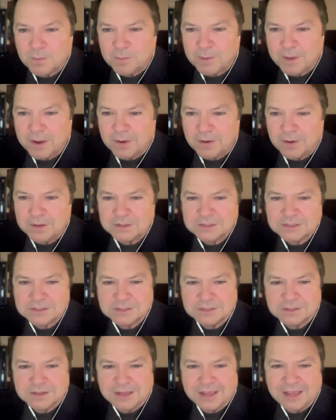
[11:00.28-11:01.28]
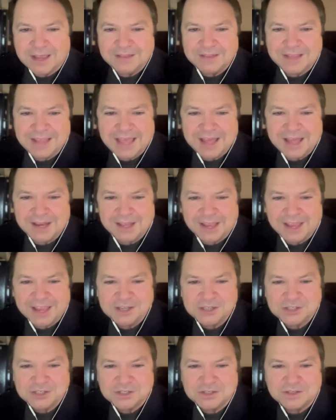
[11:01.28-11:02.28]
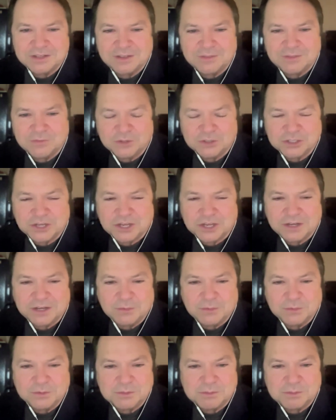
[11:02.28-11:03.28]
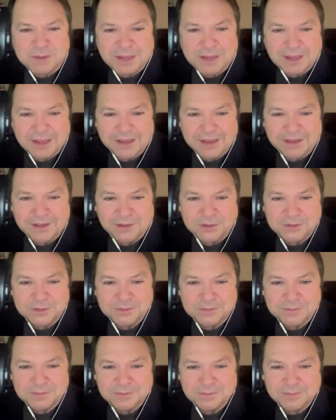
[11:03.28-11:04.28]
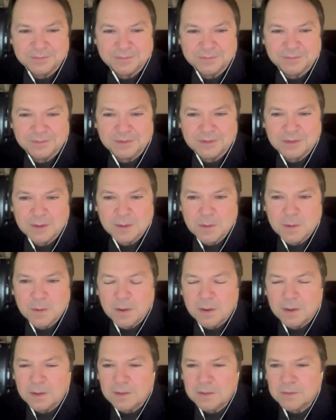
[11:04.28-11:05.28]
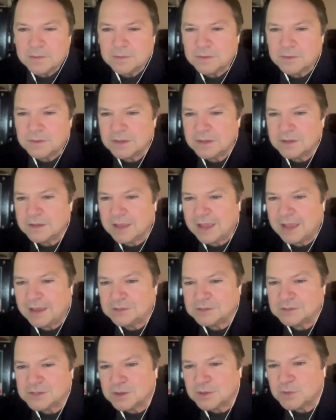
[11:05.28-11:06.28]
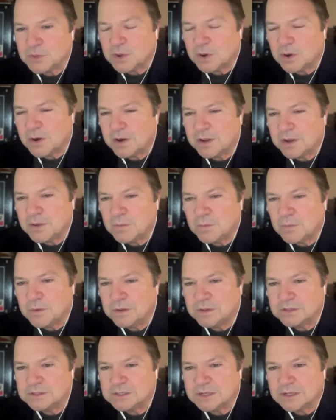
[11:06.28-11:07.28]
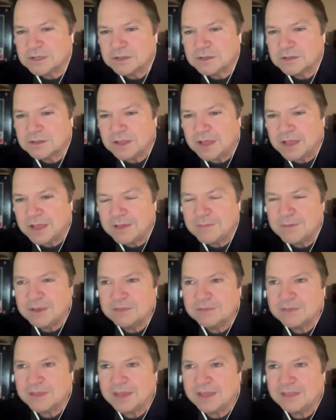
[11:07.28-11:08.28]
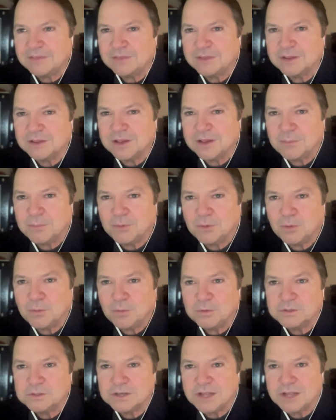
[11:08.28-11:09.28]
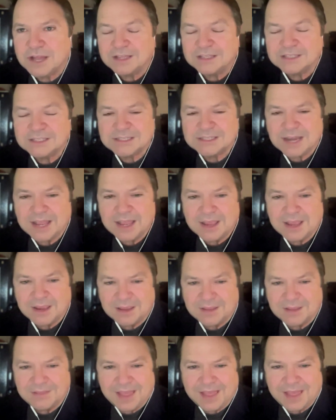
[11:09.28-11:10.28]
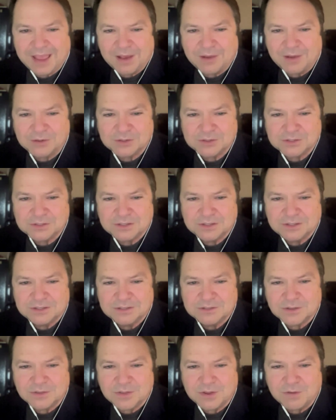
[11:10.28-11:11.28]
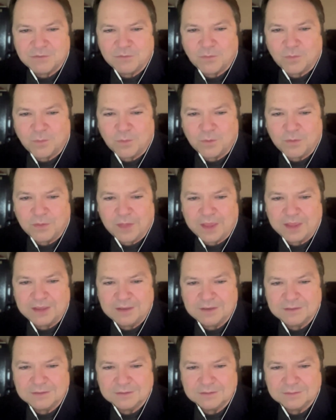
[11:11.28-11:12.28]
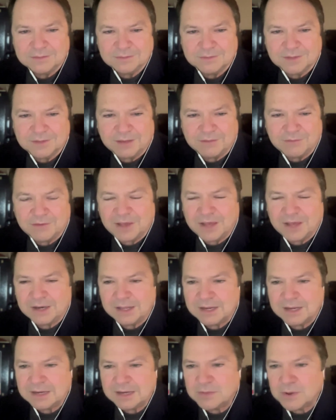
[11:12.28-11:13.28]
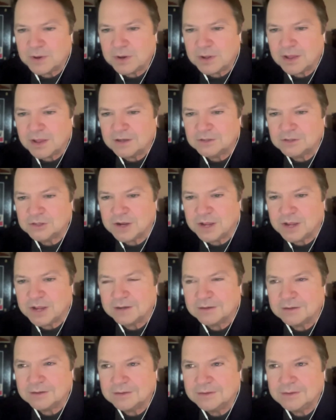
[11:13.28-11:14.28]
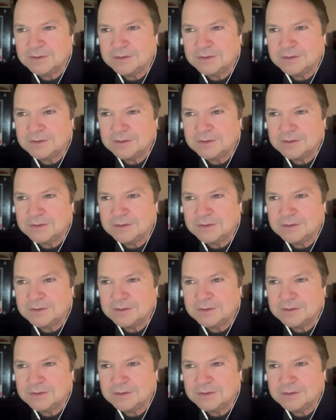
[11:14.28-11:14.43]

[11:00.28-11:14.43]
her parents and the allegation that Virginia was being held. The housing authority was claiming that the couple was not staying in the house, so therefore they violated their contract.